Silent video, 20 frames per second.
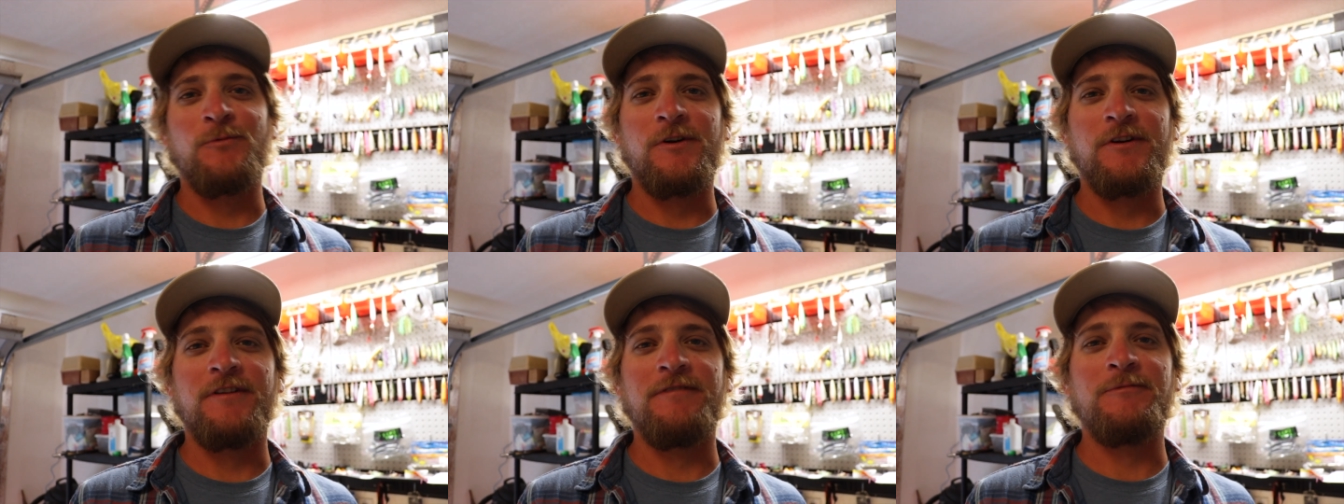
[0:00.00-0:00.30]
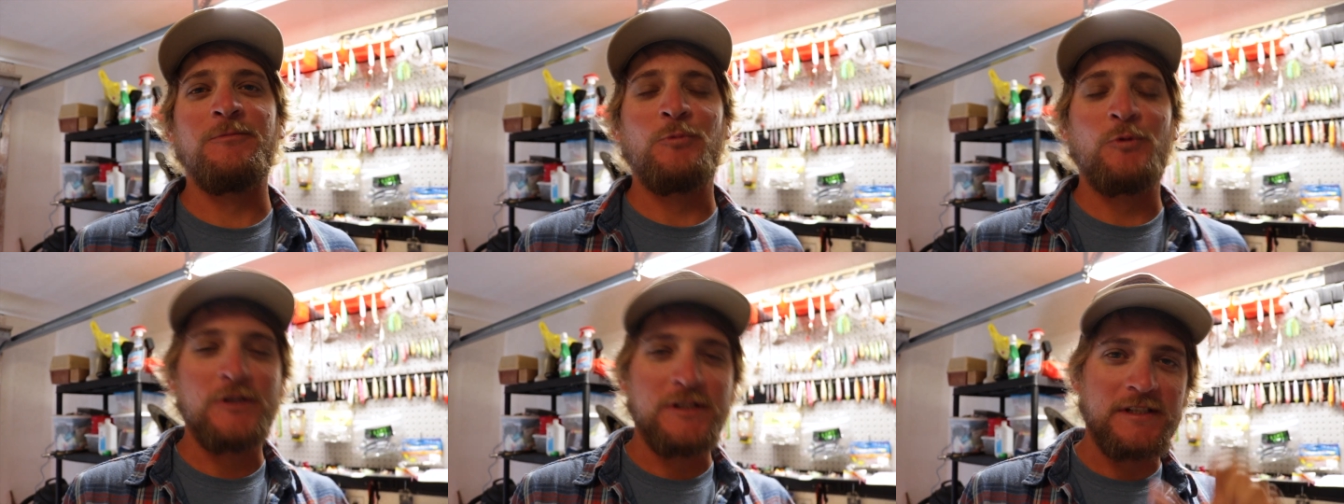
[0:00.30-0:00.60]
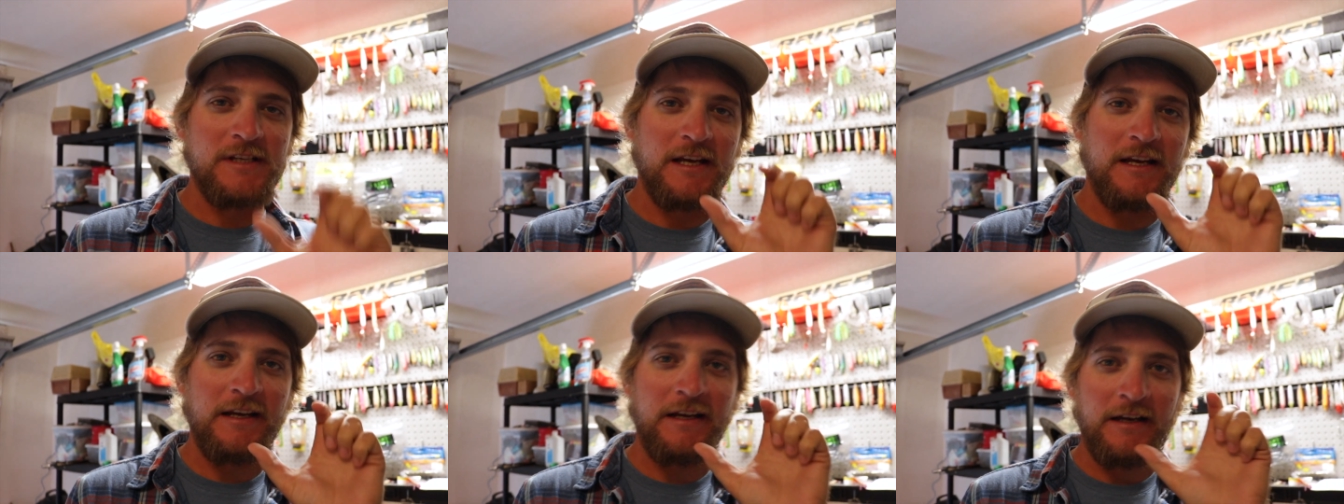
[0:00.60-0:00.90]
One of them
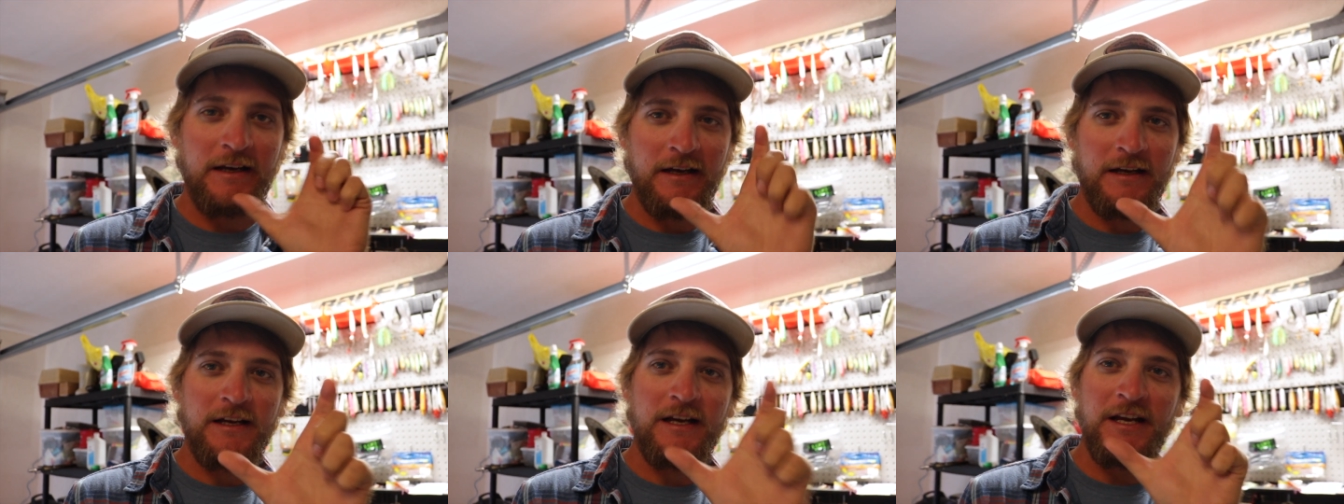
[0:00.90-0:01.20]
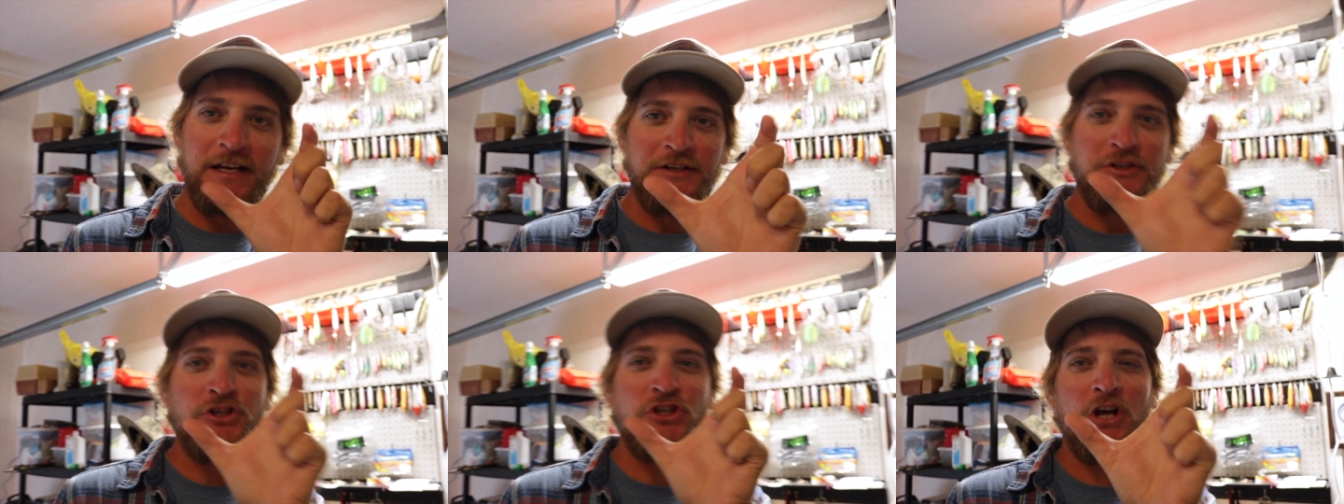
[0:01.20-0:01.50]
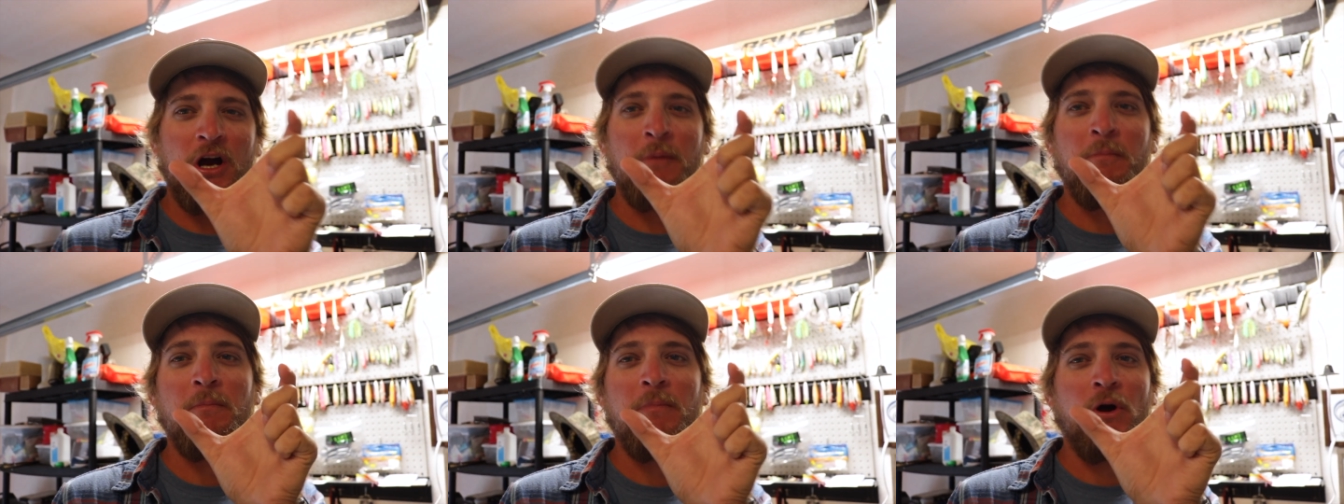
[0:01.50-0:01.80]
was a, uh, a
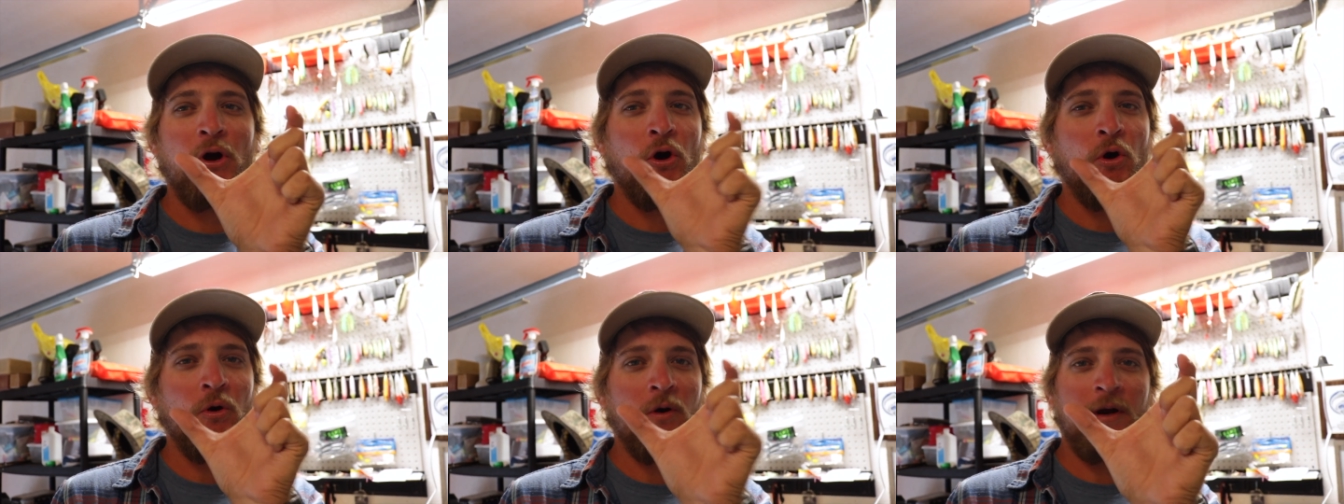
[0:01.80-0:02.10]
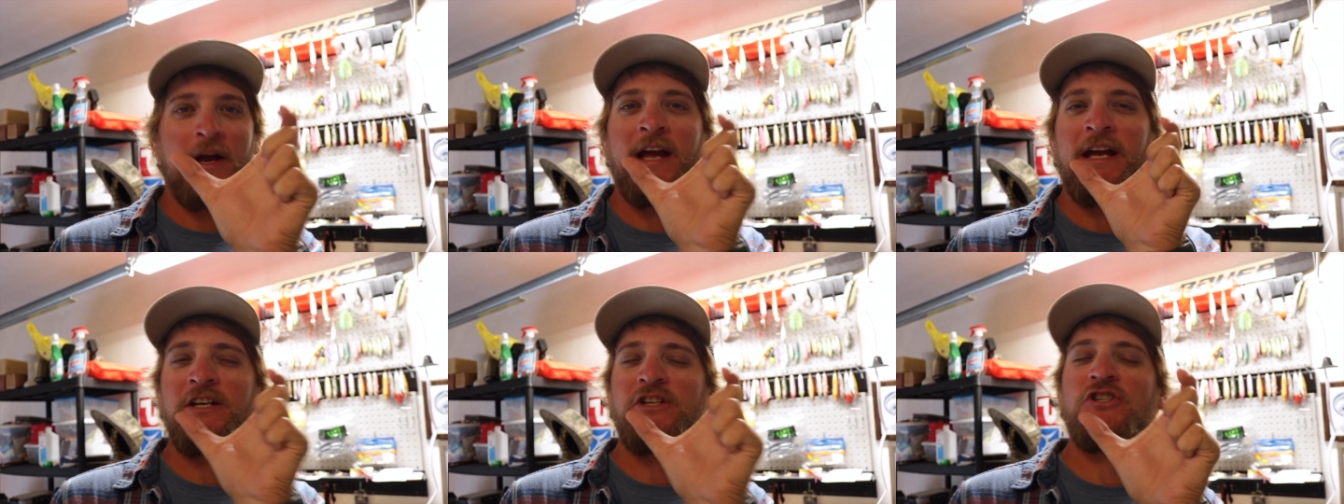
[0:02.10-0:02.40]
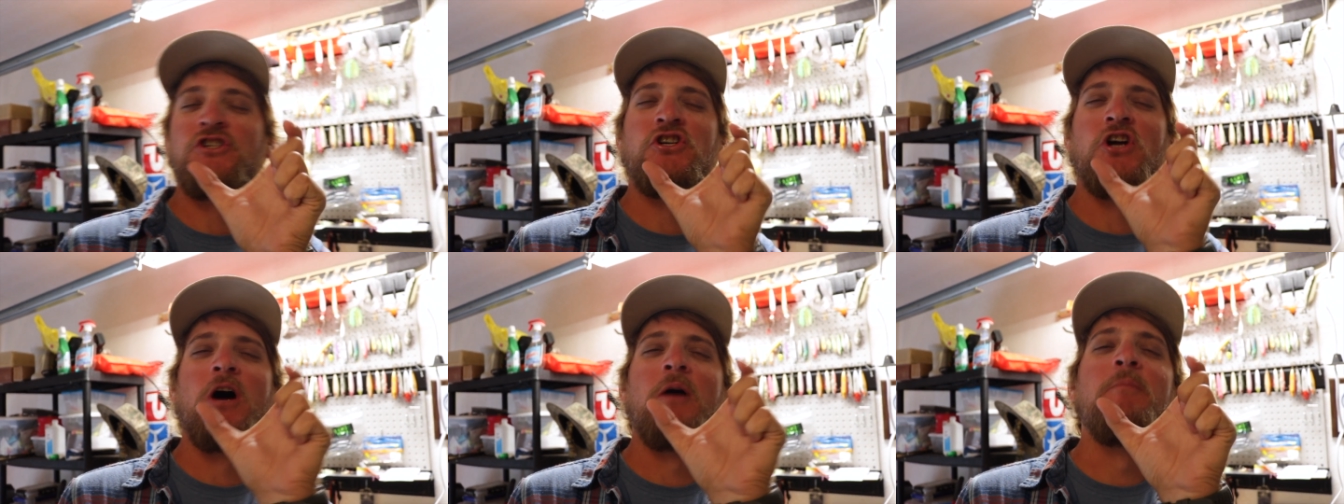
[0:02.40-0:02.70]
jumbo, a
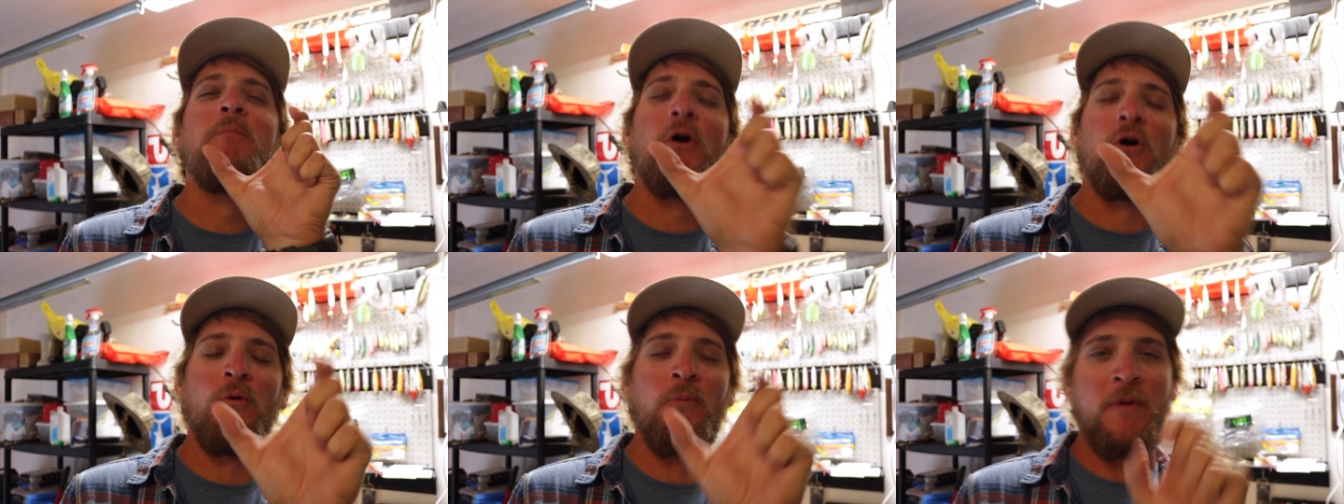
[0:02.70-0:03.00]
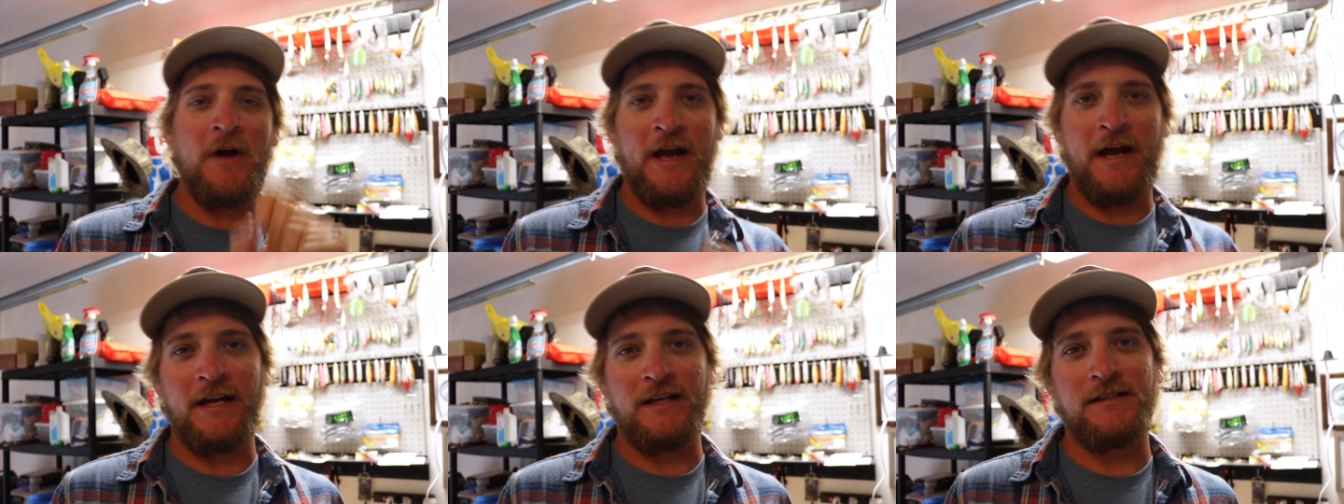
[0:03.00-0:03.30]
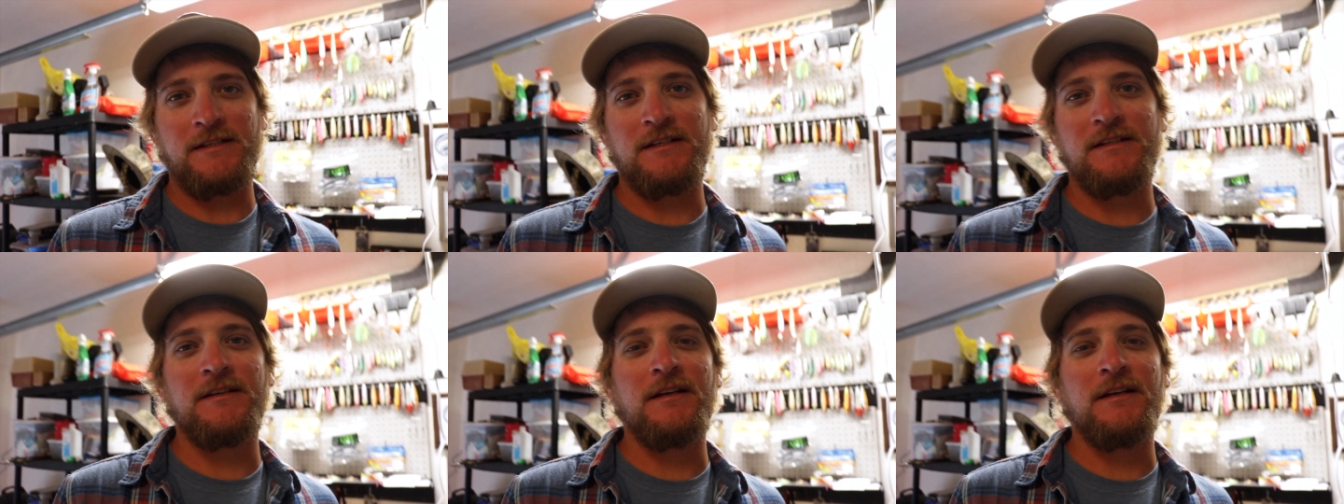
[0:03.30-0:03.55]
jumbo bass.